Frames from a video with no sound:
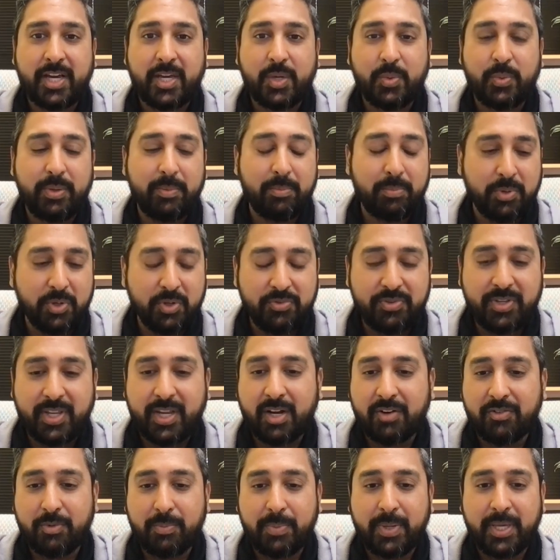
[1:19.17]
How do we improve
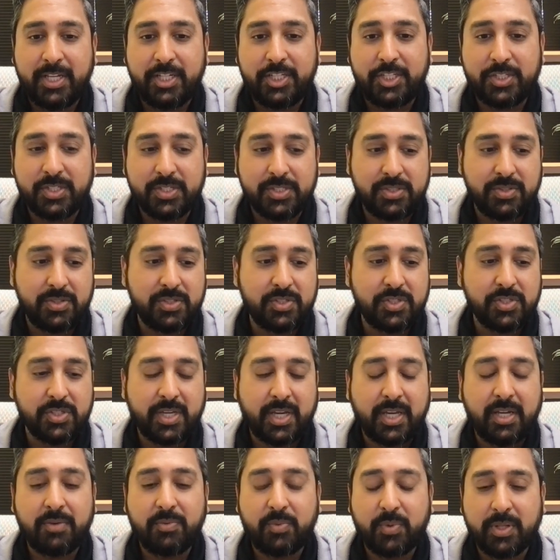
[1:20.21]
care for patients? This is
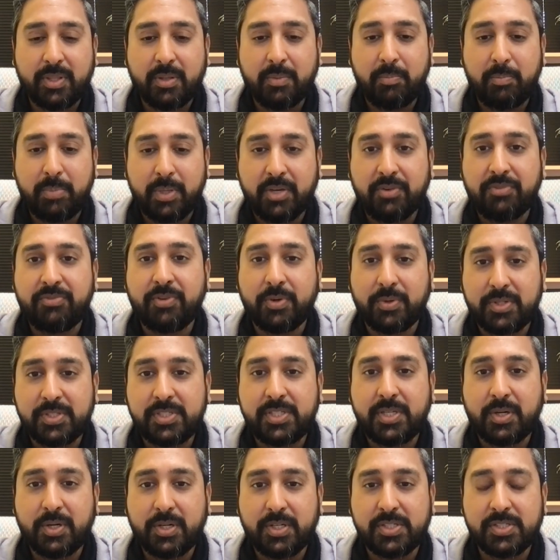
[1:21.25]
kind of one of the big focus
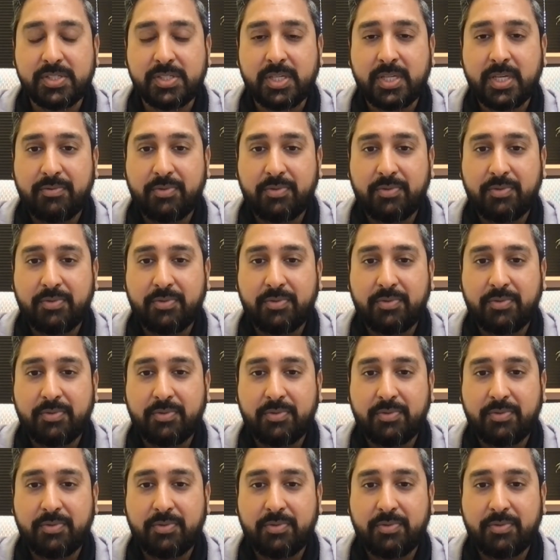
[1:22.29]
areas